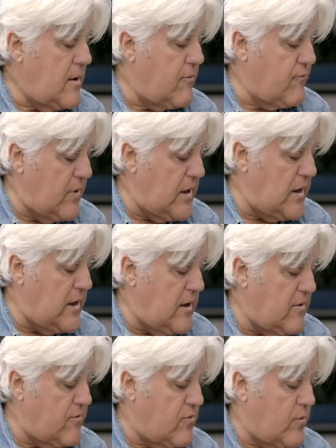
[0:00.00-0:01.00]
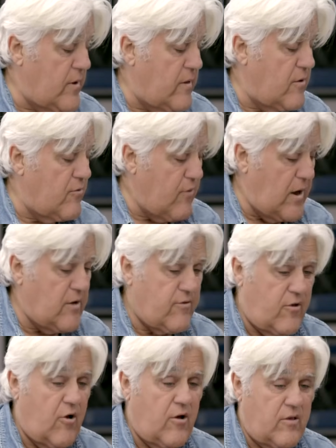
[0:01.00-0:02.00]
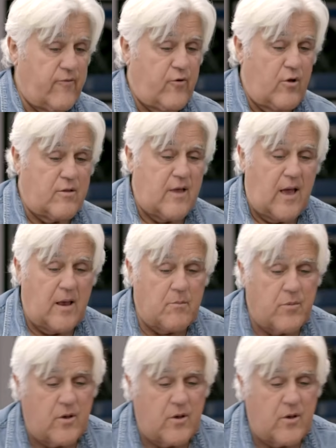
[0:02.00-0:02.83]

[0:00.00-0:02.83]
It really is one of the greatest cars of all time